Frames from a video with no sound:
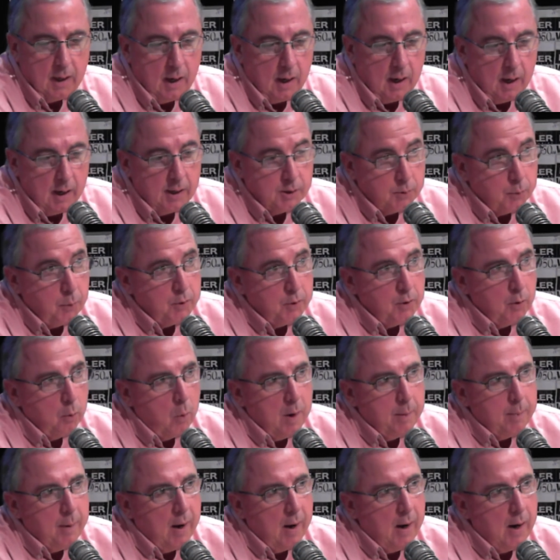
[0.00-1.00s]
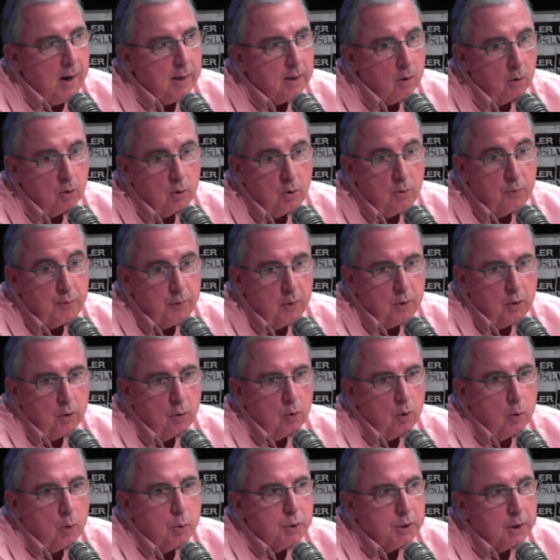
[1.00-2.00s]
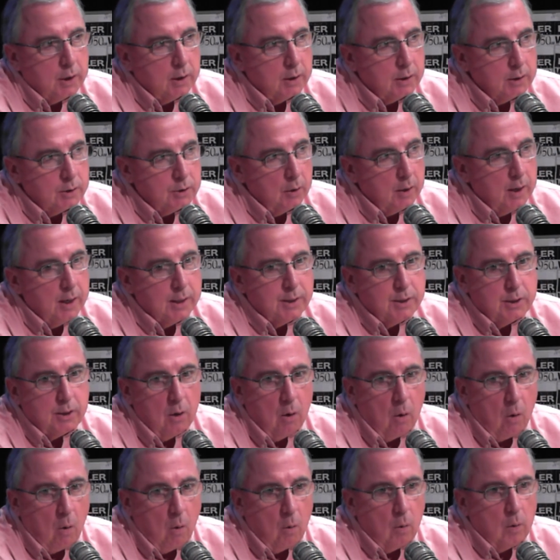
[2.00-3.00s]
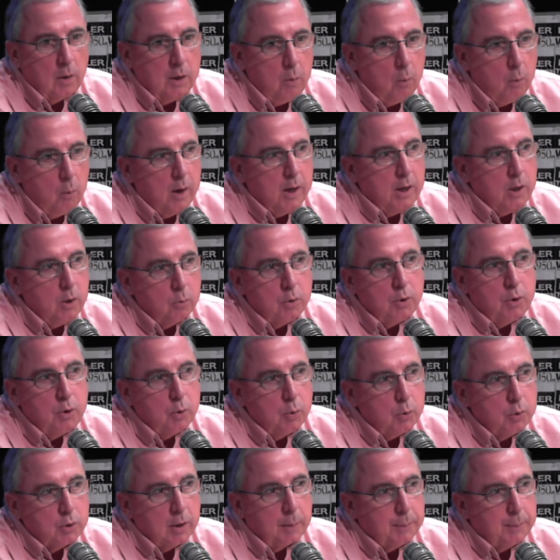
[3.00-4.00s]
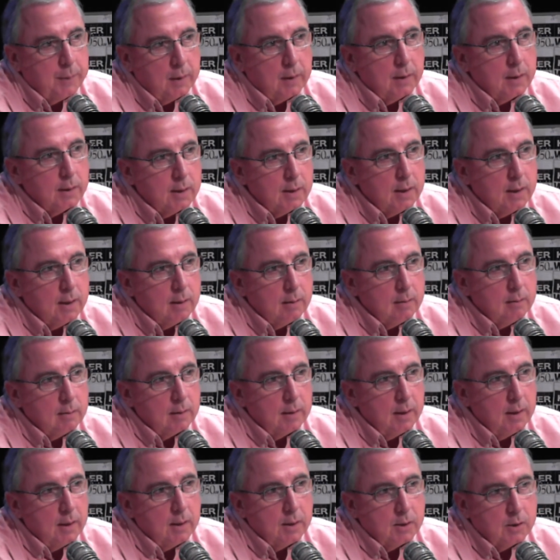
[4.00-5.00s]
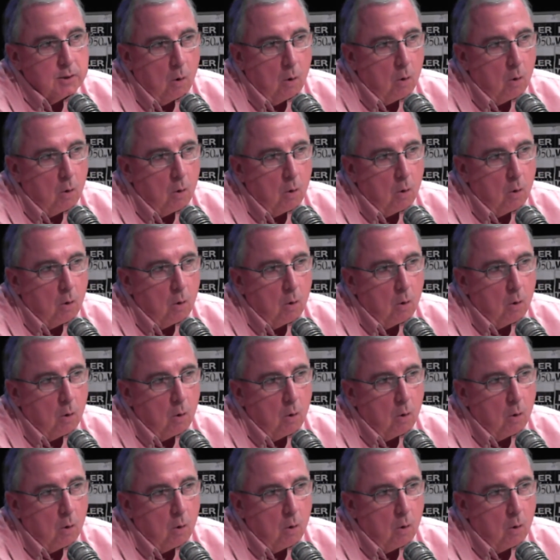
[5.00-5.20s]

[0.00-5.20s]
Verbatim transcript: Uh, uh, is, is when, when you're, way behind, or you feel you're losing. So, so that's the only way you would do something like that. But it,